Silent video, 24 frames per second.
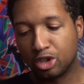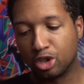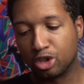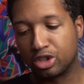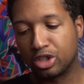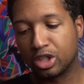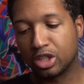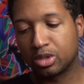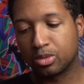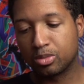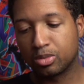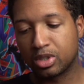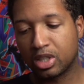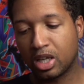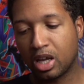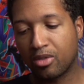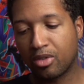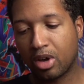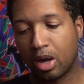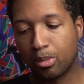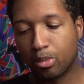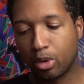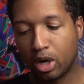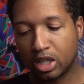It's your system
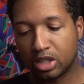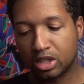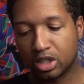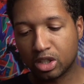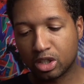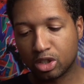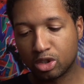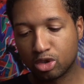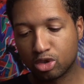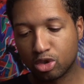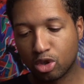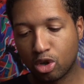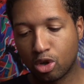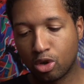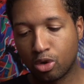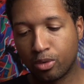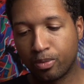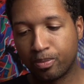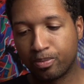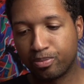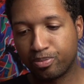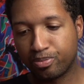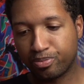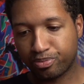sound vibration
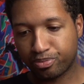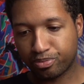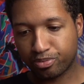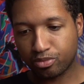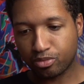control.